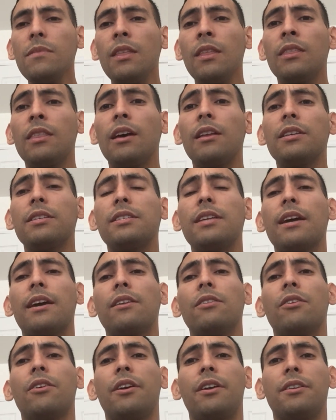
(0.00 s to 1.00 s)
Now let's take a
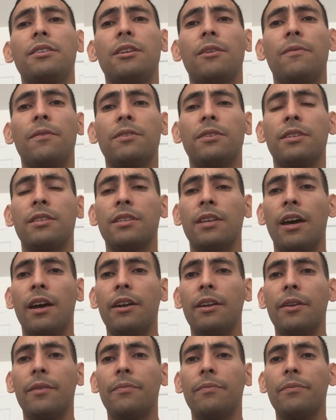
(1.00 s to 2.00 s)
look at a different
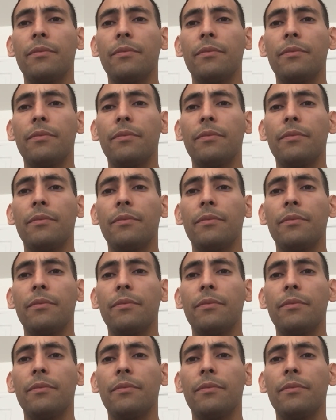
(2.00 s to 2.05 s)
society.